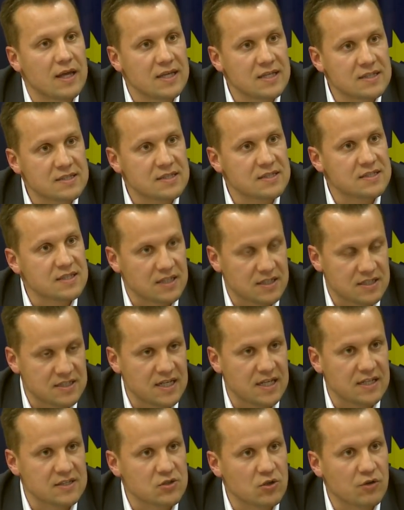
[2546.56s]
is a
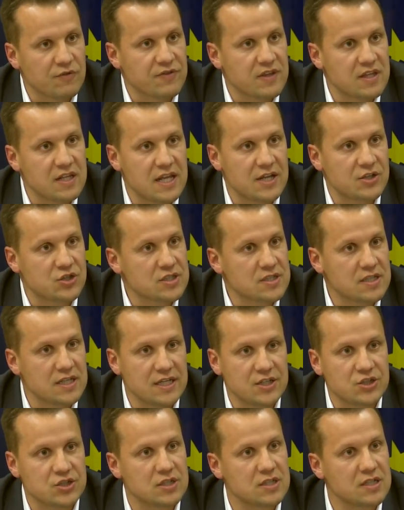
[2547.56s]
success of the
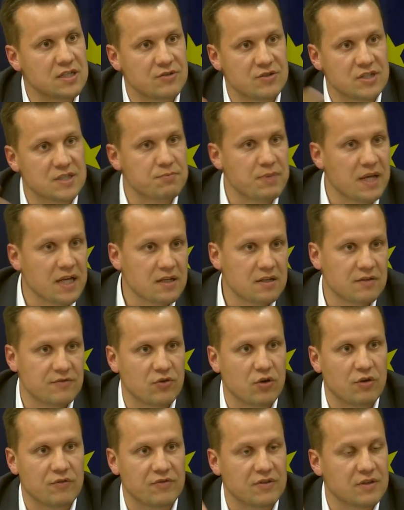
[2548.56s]
legislation,
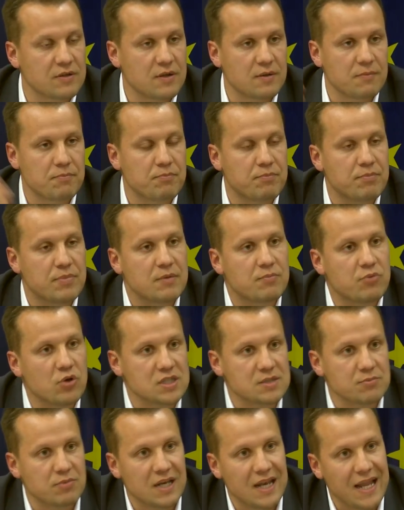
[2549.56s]
irrespective of a
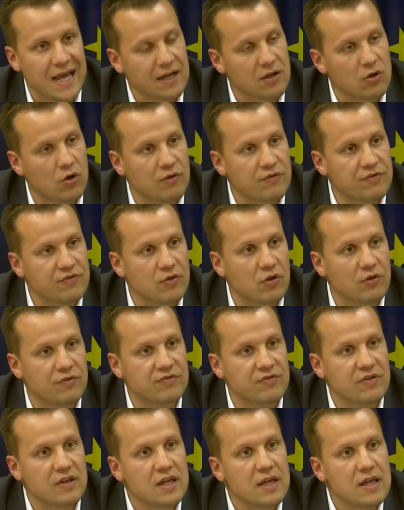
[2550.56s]
possible lack
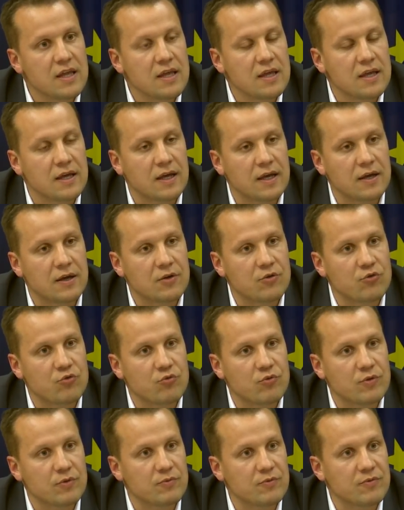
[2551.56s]
of
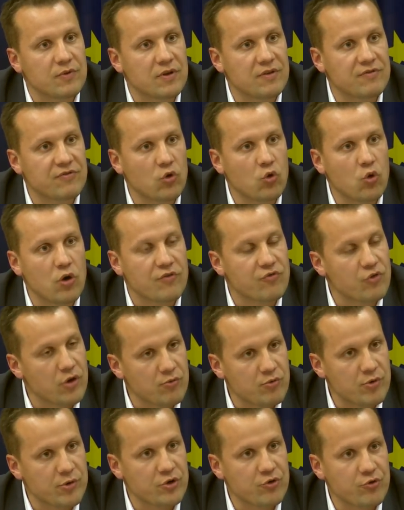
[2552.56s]
flow of
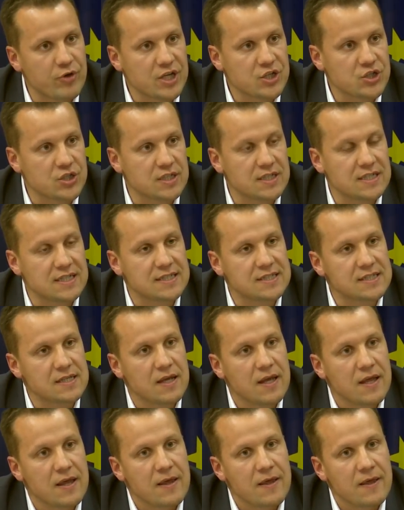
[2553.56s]
remuneration,
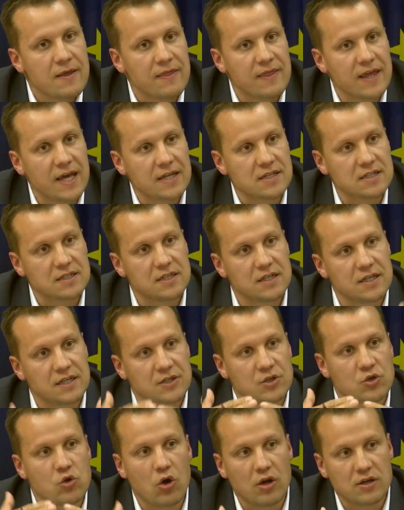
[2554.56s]
is that
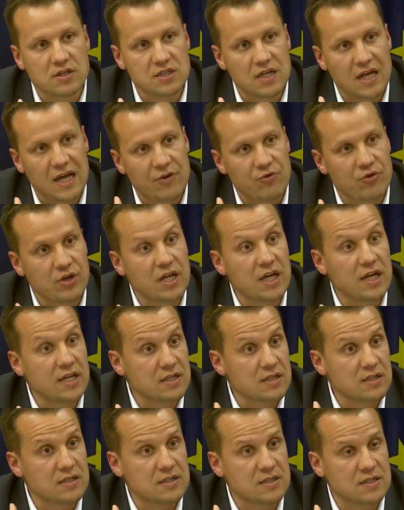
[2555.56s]
it got
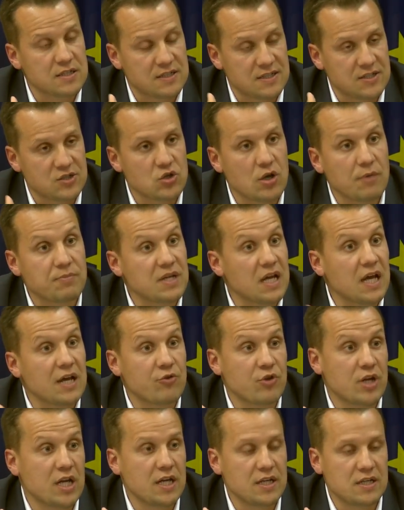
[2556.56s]
aggregators, it stopped
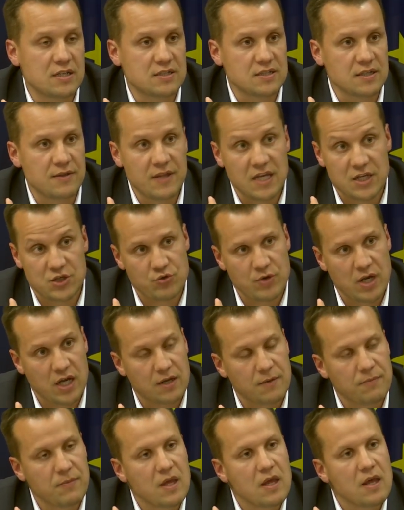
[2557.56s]
aggregators in their
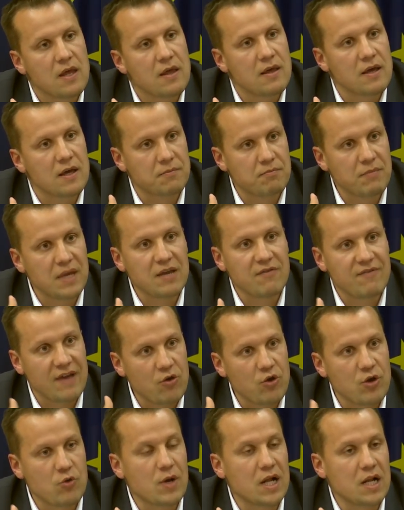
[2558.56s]
track. It may
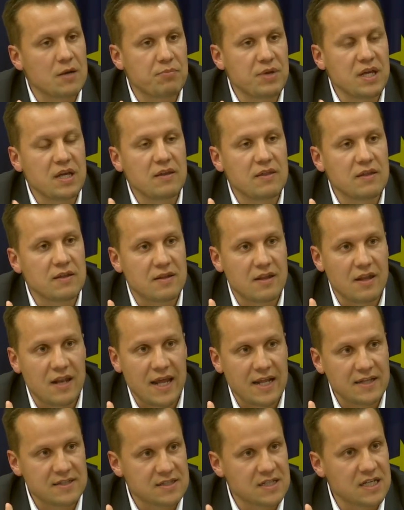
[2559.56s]
very well be that the
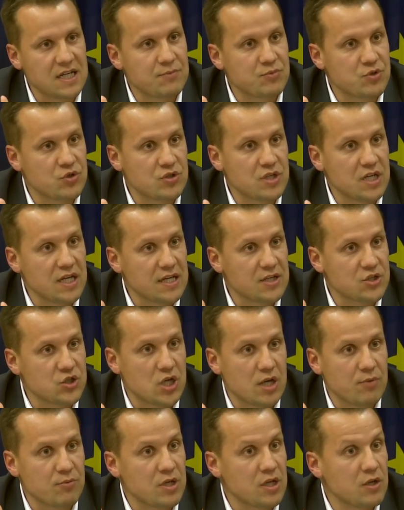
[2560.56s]
landscape today in
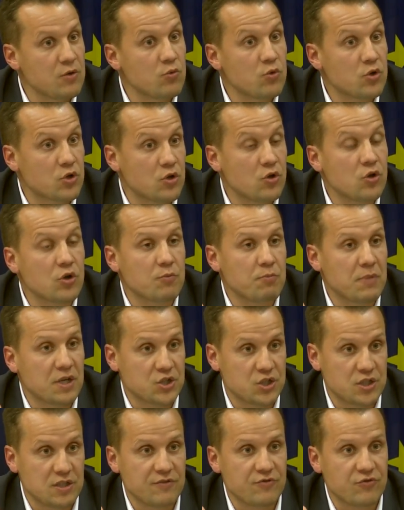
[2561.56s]
Germany would look
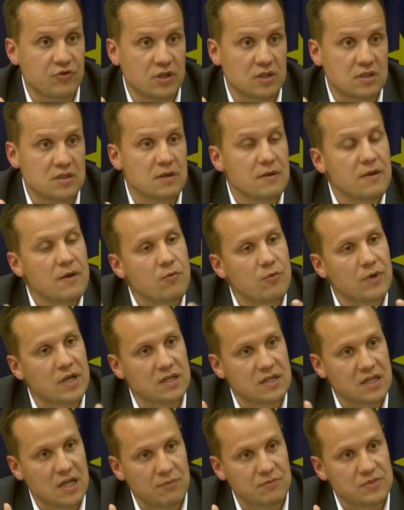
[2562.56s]
much different when
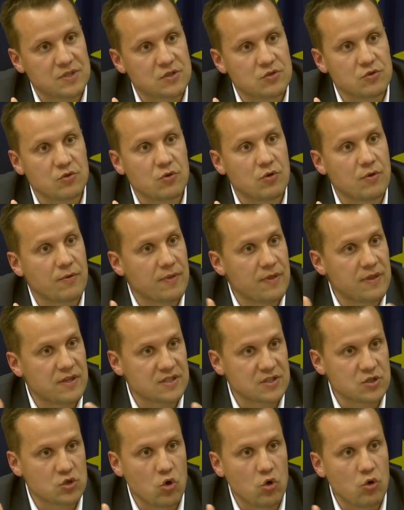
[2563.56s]
it comes to
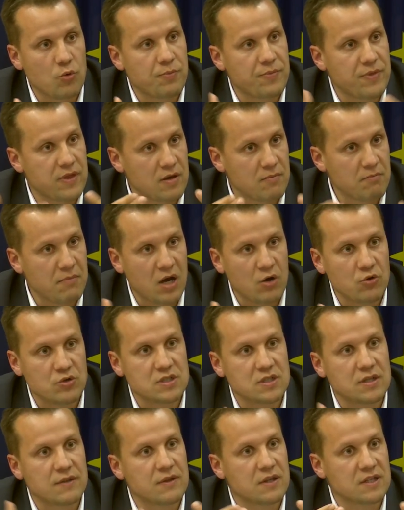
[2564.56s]
the scope, the
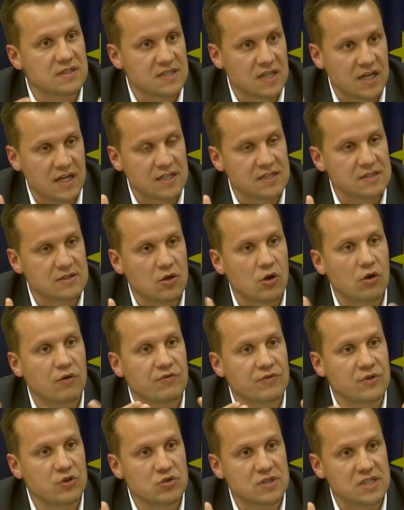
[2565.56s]
amount, and the size
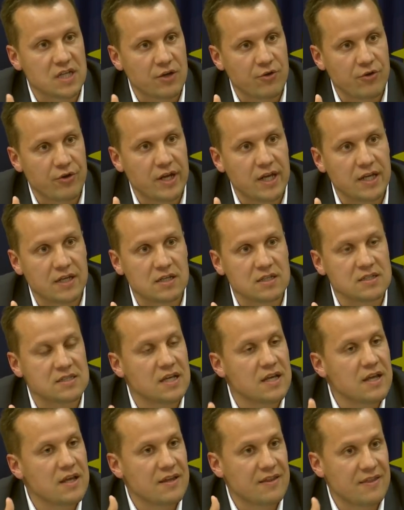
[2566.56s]
of news
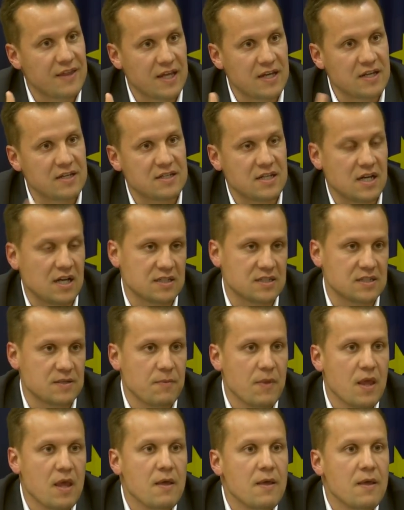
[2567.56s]
aggregators than it does.
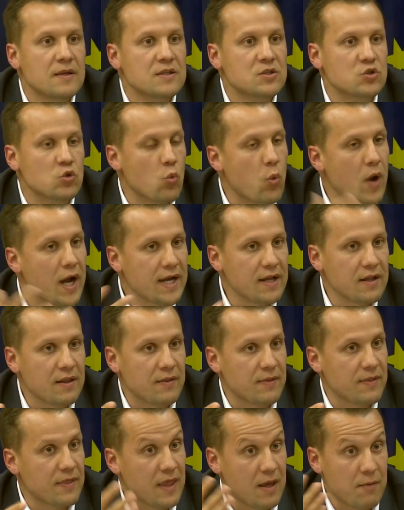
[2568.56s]
So while
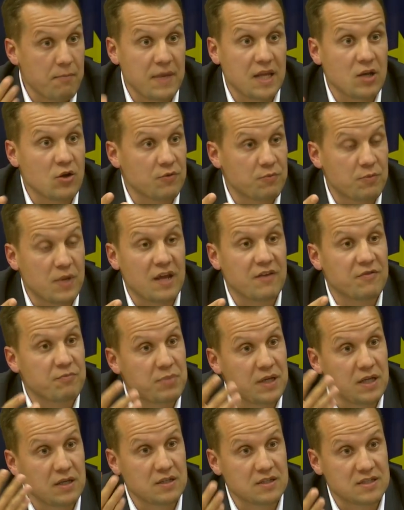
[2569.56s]
there may not
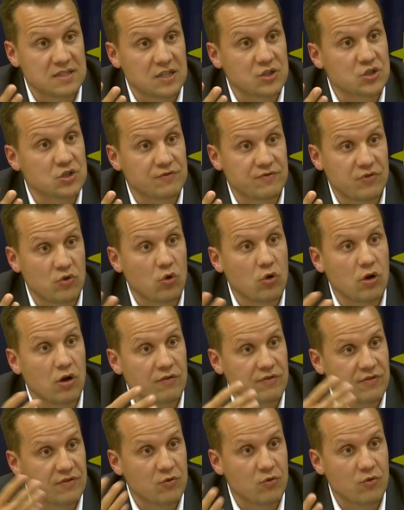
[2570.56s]
have been such a flow
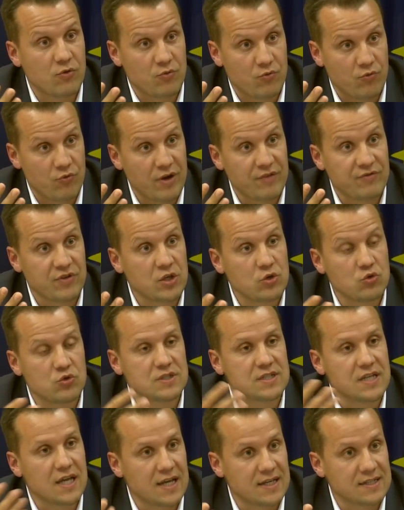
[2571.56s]
of
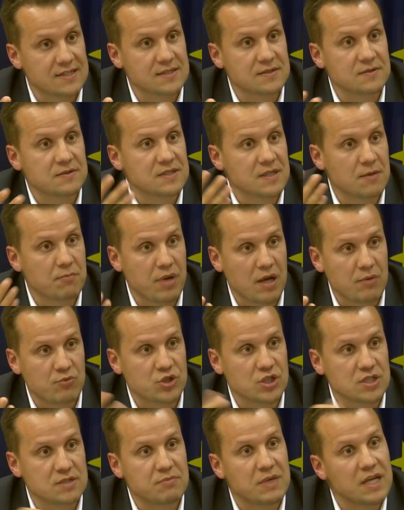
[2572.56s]
revenues as some
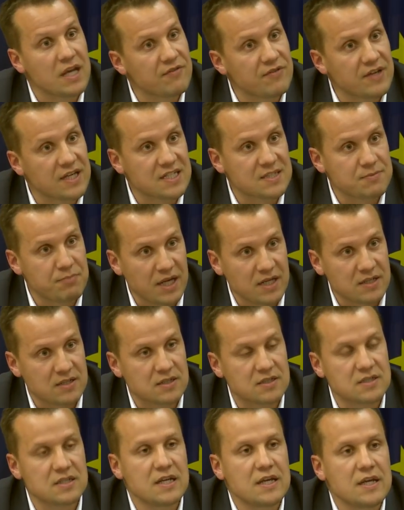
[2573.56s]
publishers may have
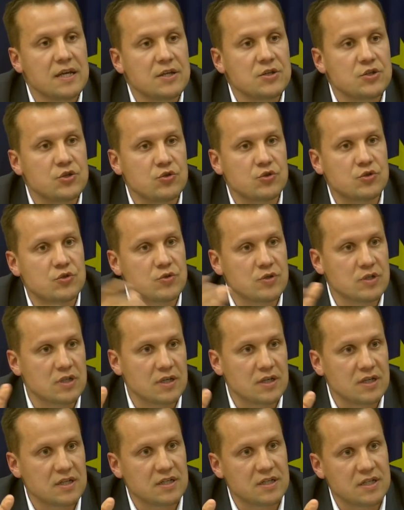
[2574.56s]
expected due
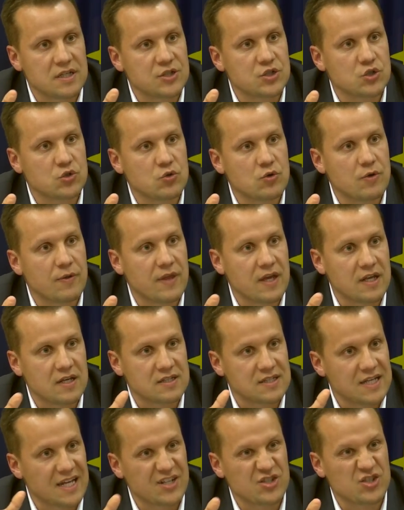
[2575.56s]
to an issue that
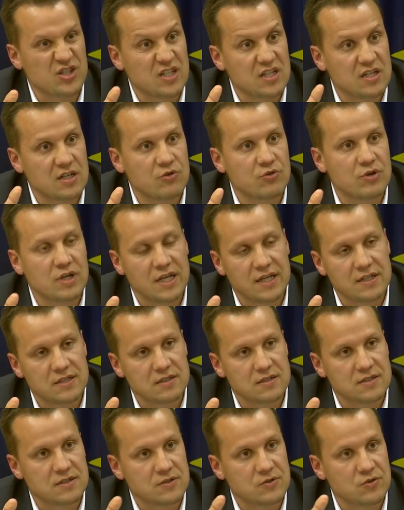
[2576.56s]
is actually
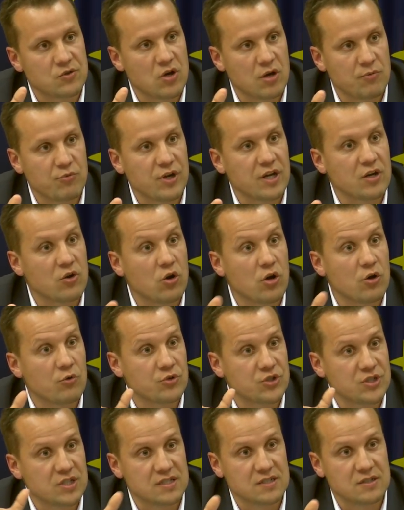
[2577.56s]
related to copyright law,
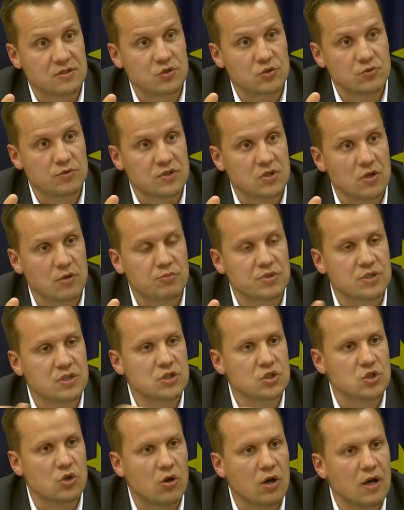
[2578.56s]
which has to do with
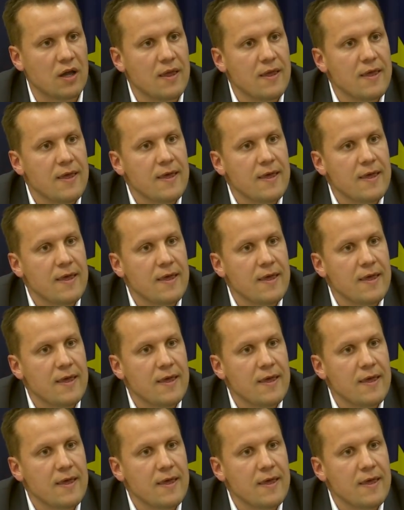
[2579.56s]
competition law,